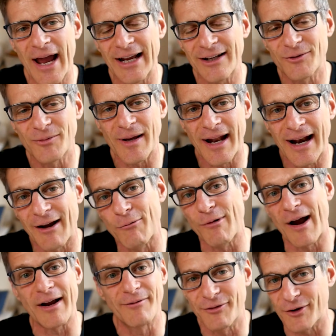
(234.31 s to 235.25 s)
H, and I
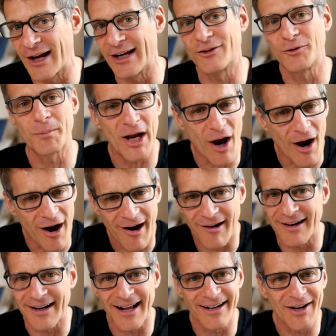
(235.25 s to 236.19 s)
write for H B
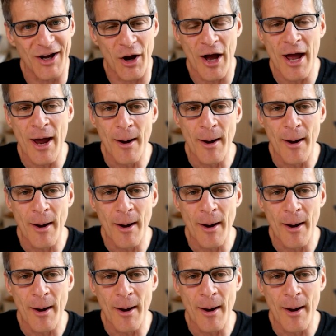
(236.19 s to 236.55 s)
R, and I know,